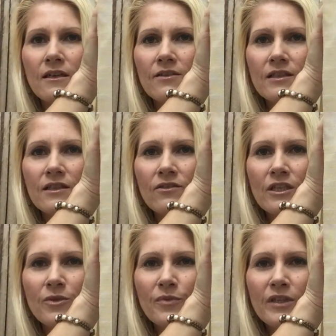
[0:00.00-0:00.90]
I think they're
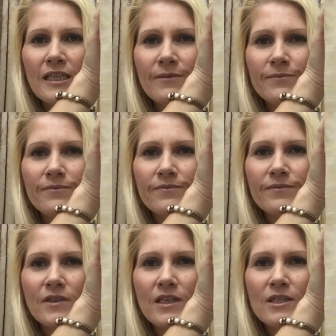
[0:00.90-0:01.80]
really pretty,
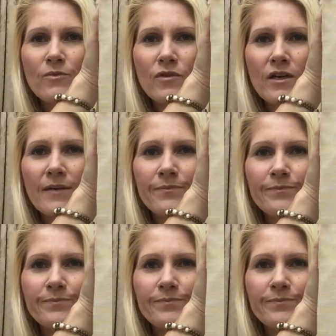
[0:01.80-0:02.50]
nice and bright.